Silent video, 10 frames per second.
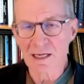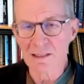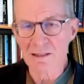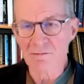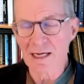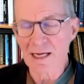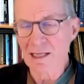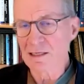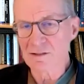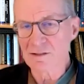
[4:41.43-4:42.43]
and the
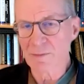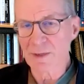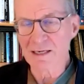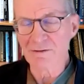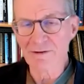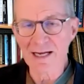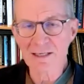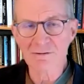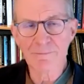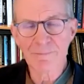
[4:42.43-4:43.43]
realities of
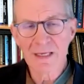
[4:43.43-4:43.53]
manufacturing.